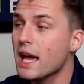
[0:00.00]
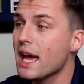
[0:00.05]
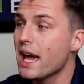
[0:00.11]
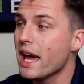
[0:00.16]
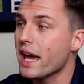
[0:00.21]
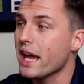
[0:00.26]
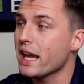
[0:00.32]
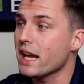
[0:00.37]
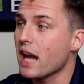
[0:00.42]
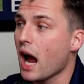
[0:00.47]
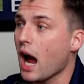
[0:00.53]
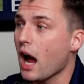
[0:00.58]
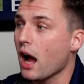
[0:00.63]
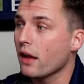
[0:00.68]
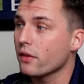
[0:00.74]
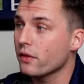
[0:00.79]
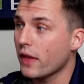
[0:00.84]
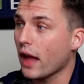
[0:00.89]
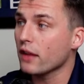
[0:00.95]
And
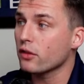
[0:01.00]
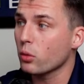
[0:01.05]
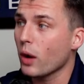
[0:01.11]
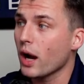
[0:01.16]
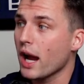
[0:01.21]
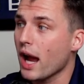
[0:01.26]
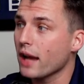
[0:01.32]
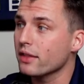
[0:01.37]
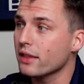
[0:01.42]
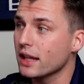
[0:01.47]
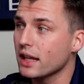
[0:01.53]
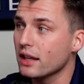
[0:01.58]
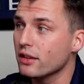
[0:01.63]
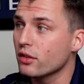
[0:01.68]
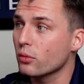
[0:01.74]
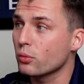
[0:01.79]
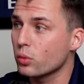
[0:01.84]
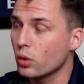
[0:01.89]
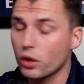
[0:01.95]
that's why I think
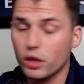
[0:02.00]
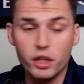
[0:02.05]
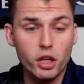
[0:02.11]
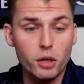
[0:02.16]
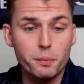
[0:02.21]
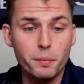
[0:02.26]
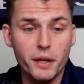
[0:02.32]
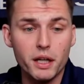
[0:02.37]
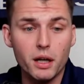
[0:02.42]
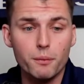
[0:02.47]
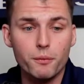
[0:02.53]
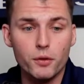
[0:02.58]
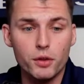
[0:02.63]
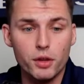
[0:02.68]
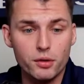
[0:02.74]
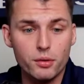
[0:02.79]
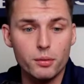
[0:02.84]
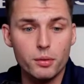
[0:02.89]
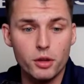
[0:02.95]
he's a really good pickup for
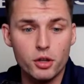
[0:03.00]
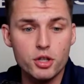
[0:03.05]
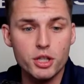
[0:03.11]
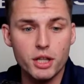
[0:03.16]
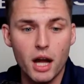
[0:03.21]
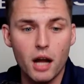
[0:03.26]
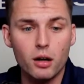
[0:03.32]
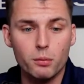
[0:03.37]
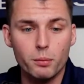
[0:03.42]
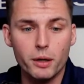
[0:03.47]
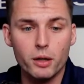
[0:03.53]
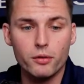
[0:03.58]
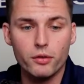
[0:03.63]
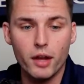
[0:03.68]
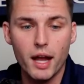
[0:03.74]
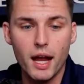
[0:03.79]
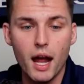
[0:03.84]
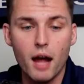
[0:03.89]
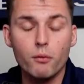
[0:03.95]
the, the Chicago Bears
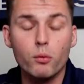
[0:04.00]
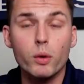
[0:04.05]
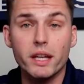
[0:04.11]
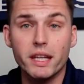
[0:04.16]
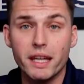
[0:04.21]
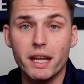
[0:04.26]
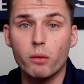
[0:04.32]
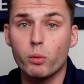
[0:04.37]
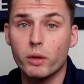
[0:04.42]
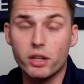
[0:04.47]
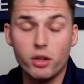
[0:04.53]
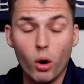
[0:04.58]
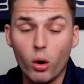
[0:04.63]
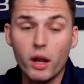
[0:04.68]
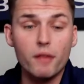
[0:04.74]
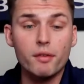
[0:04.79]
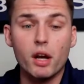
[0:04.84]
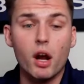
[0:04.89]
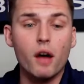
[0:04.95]
to have. We need, we don't
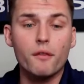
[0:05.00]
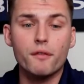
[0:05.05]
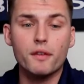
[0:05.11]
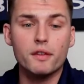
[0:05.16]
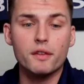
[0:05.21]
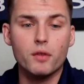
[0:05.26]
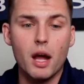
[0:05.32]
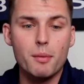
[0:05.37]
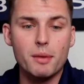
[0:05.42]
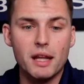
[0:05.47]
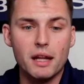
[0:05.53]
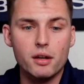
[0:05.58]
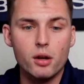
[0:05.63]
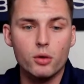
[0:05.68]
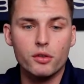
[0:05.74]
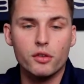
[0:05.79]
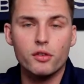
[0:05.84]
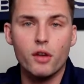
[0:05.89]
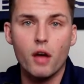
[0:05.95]
have an offensive lineman that
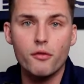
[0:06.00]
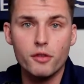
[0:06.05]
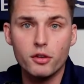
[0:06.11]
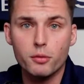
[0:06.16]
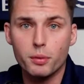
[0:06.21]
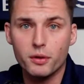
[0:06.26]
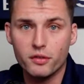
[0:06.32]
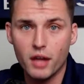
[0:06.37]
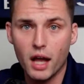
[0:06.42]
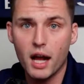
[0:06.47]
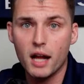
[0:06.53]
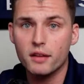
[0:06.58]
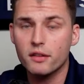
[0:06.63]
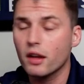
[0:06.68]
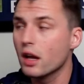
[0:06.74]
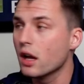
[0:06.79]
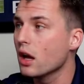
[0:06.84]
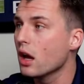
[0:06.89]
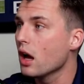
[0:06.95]
knows this offense besides
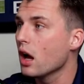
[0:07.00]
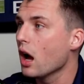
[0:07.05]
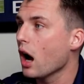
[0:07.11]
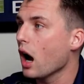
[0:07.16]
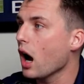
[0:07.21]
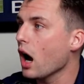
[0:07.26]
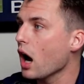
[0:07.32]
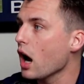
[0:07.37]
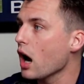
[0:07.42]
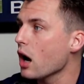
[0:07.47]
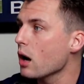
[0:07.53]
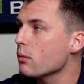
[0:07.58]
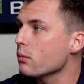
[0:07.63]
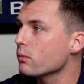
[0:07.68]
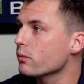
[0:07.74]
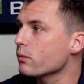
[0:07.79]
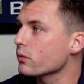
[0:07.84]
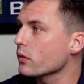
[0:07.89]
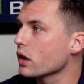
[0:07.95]

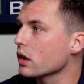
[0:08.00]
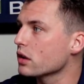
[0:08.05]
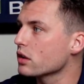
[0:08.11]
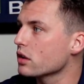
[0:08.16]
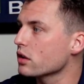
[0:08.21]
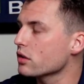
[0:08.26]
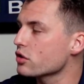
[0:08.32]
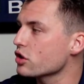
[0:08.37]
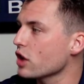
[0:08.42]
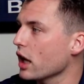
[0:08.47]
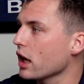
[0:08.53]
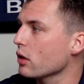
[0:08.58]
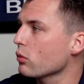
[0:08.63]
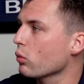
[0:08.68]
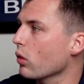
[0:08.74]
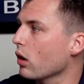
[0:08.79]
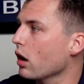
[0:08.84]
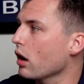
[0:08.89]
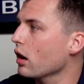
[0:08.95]
um,
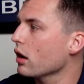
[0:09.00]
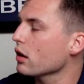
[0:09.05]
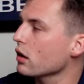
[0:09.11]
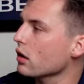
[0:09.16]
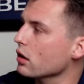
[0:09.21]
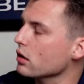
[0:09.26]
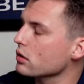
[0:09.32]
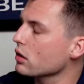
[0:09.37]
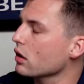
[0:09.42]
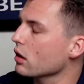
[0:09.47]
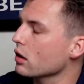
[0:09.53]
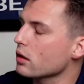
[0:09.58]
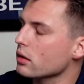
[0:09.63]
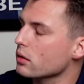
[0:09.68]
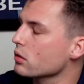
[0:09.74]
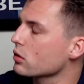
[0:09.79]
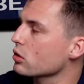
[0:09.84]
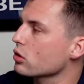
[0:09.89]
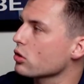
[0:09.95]
Shane uh,
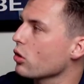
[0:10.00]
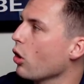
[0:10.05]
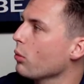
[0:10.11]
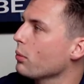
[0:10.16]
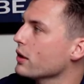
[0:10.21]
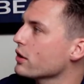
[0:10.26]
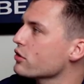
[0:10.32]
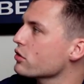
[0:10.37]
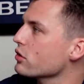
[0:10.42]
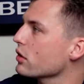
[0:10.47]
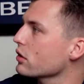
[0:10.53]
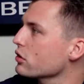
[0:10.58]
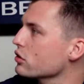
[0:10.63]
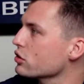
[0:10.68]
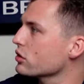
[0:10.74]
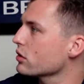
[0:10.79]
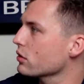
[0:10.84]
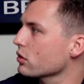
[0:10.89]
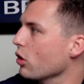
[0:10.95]
or Coleman,
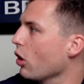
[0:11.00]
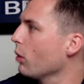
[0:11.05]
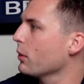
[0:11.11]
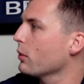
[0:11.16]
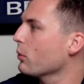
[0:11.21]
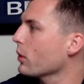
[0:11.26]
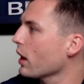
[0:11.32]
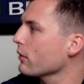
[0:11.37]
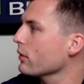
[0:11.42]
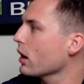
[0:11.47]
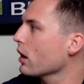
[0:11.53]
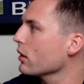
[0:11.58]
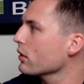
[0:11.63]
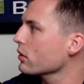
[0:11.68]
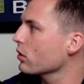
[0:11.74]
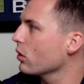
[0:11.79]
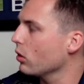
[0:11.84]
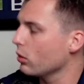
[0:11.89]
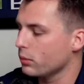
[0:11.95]
Coleman, whatever, uh,
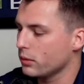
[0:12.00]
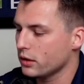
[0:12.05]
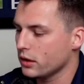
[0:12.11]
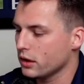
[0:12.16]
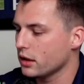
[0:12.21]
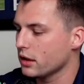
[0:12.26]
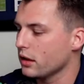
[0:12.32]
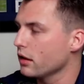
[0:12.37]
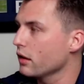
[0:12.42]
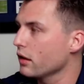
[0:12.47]
Coleman,